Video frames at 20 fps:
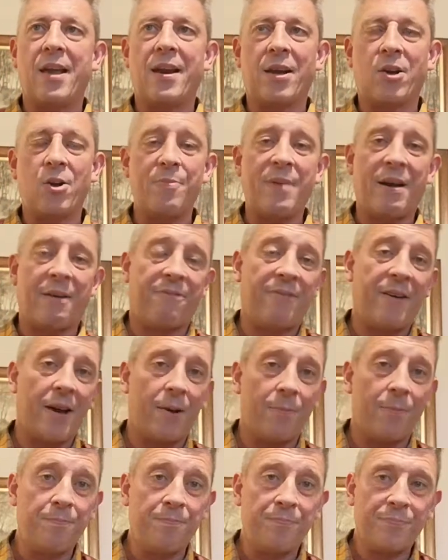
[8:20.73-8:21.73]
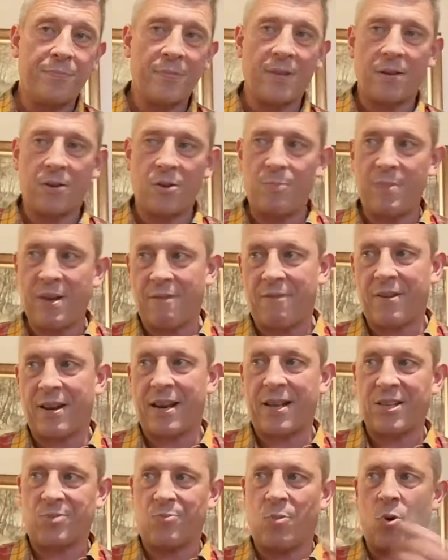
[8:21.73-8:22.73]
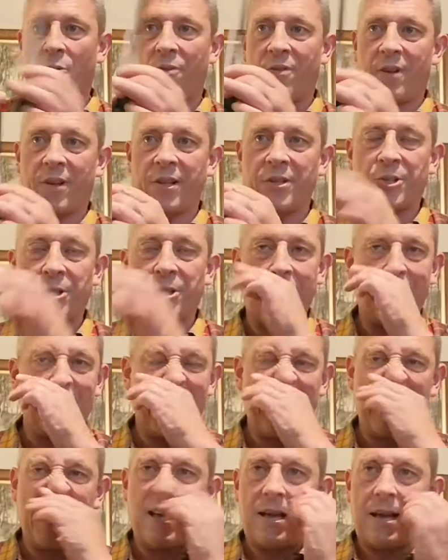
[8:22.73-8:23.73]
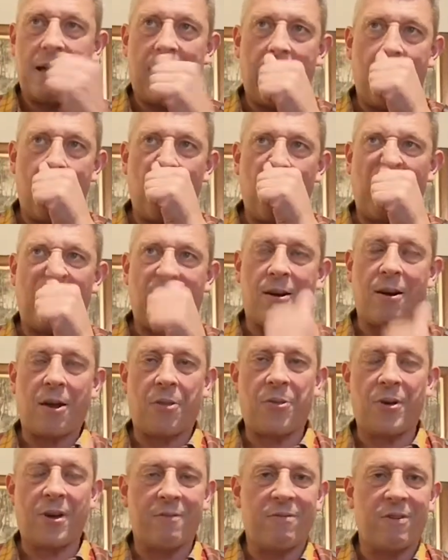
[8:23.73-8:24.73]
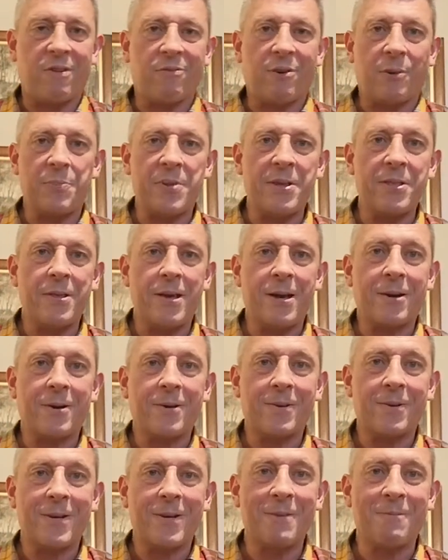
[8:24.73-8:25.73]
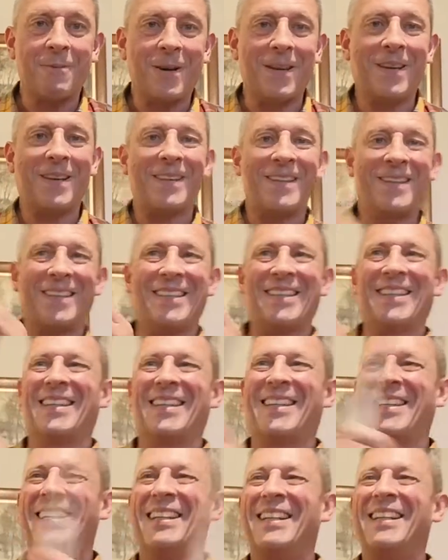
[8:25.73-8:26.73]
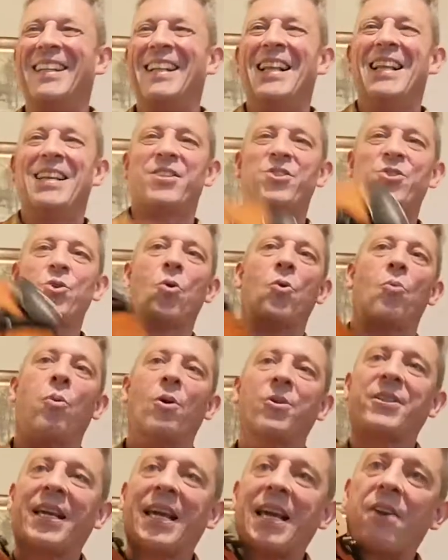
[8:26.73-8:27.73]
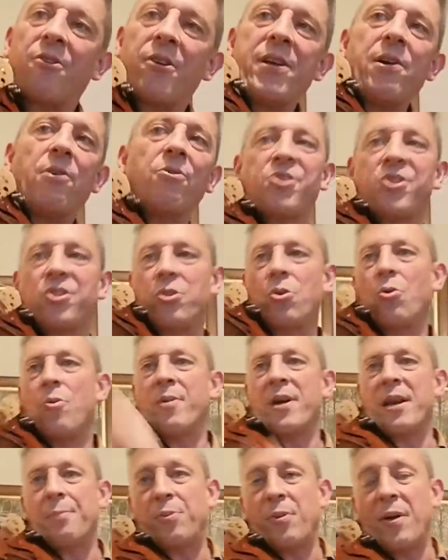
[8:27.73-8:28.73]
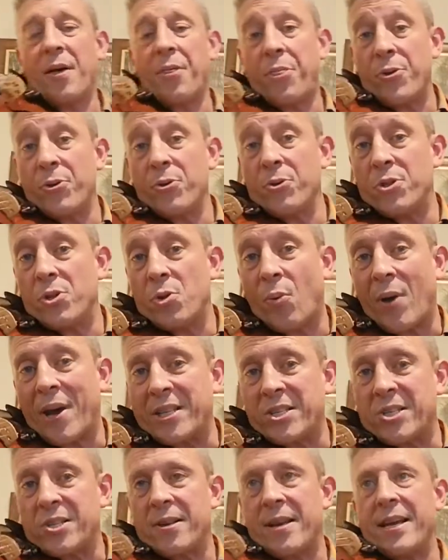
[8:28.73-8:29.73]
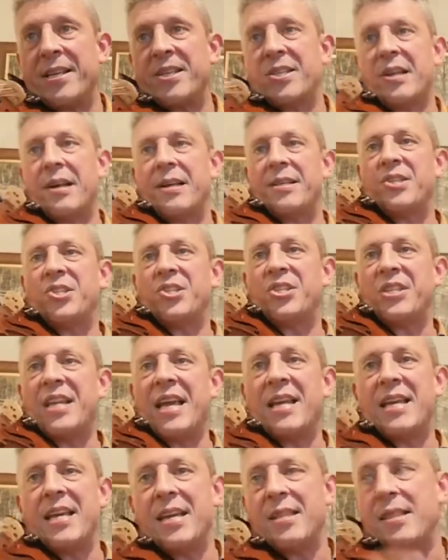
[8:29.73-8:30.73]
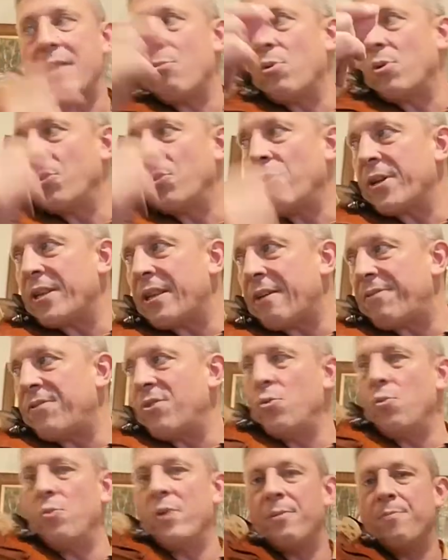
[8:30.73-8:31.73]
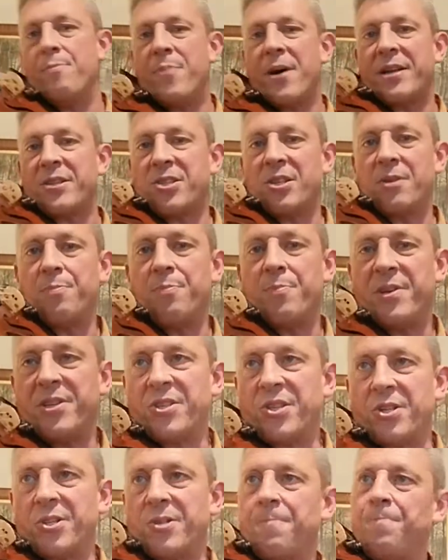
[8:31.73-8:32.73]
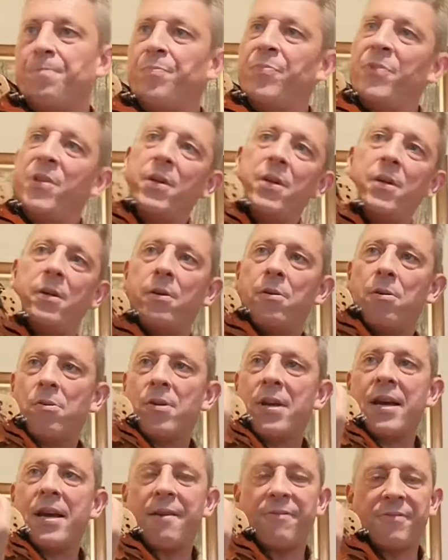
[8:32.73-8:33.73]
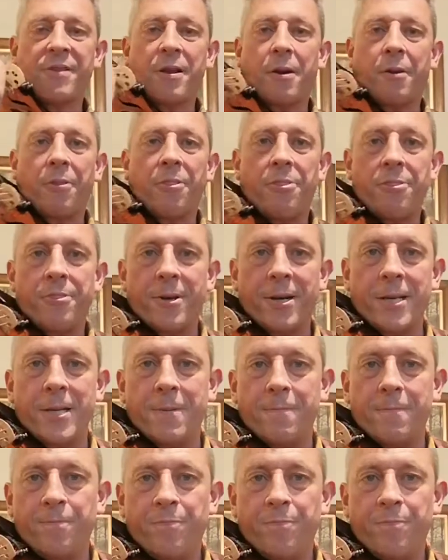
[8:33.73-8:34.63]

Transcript: It could be a farm, could be a very small village. I can't think I've ever been there anyway. So we'll take it real slow. I'm going to play it through twice, nice and steady. Then we'll look at a few wee bits and pieces. Okay, after 3.